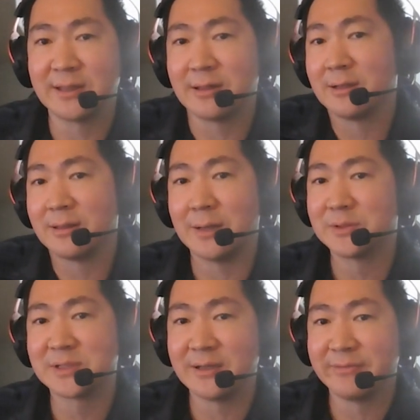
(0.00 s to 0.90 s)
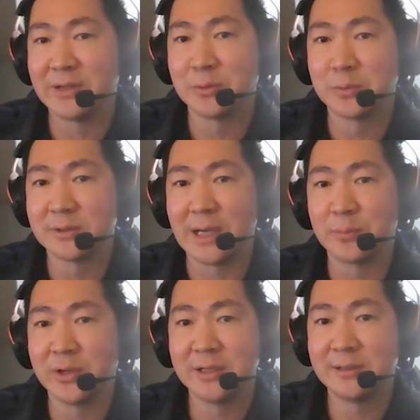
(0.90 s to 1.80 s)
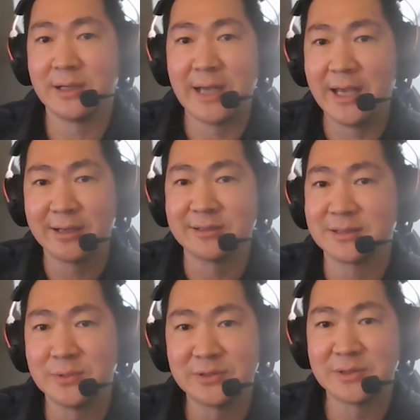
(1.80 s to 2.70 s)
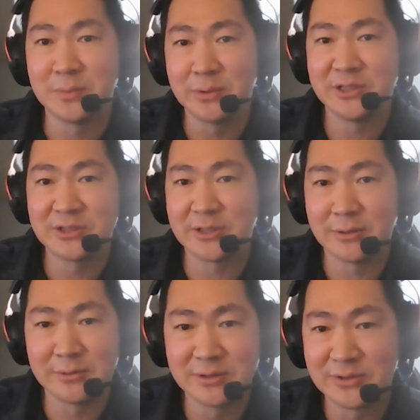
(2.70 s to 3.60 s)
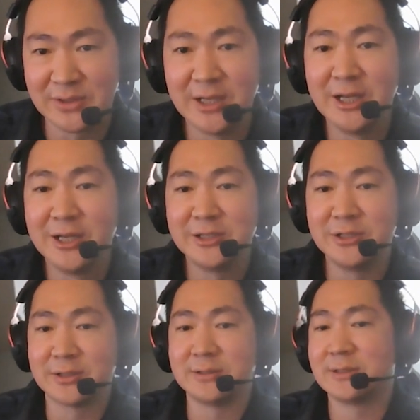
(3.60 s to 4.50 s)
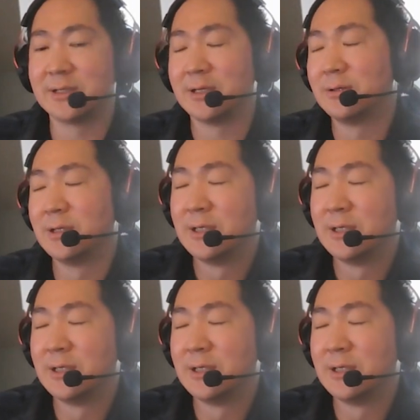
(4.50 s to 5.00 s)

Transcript: I thought that was kind of how the world operated. Yeah, hey, customers, employees, shareholders, you're good to go.